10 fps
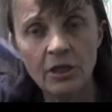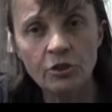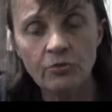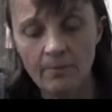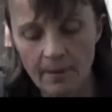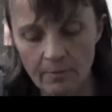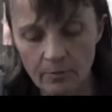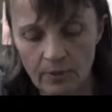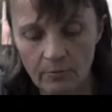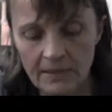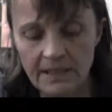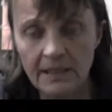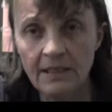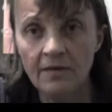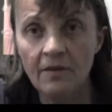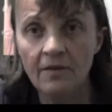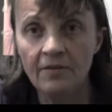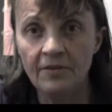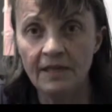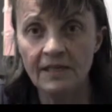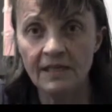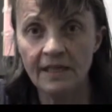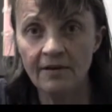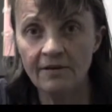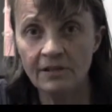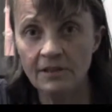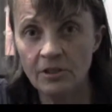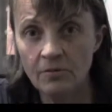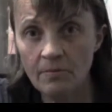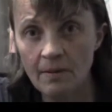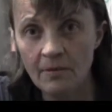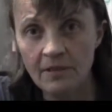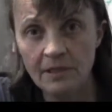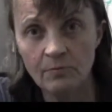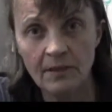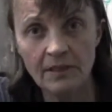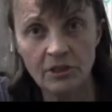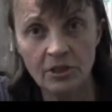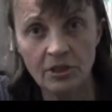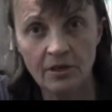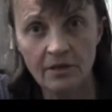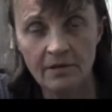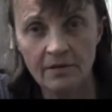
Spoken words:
Do you remember when we did these letters? Do you remember this one? Duh?